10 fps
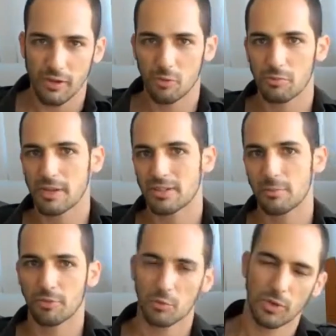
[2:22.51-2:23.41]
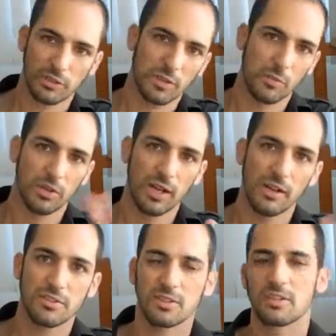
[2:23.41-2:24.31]
Everyone meets up from work somewhere
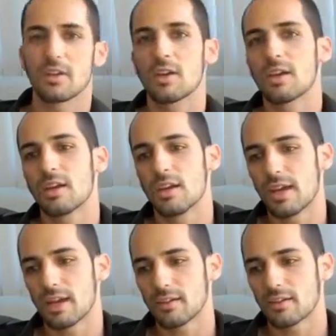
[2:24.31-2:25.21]
else, and